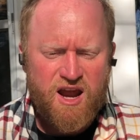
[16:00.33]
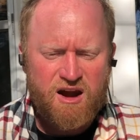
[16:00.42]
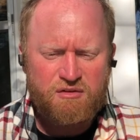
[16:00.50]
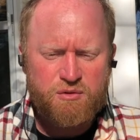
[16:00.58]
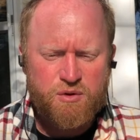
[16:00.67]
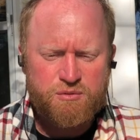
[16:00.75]

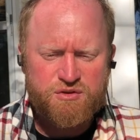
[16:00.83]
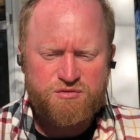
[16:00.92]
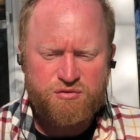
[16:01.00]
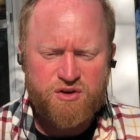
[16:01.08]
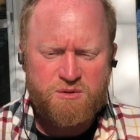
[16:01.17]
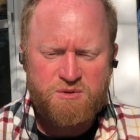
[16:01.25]
everyone was
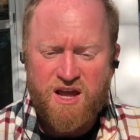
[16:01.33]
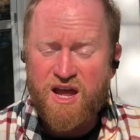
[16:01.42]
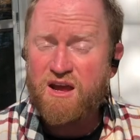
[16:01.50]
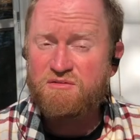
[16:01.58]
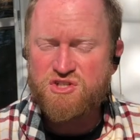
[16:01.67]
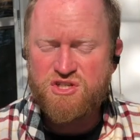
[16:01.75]
free to
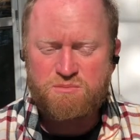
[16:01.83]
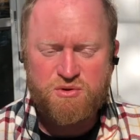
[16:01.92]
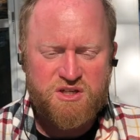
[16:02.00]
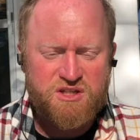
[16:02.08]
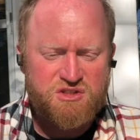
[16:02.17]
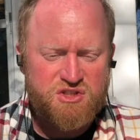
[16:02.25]
behave as he
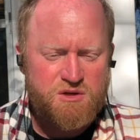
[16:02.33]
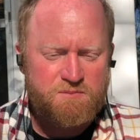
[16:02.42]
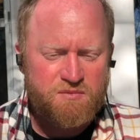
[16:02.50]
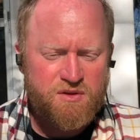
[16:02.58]
pleased.